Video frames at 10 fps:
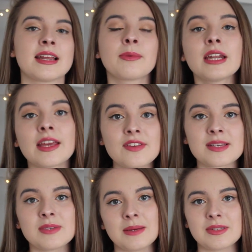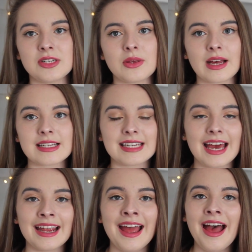and I'm going to give you some tips to do that
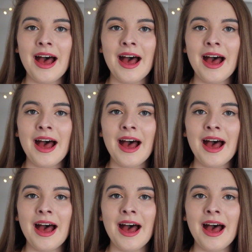today.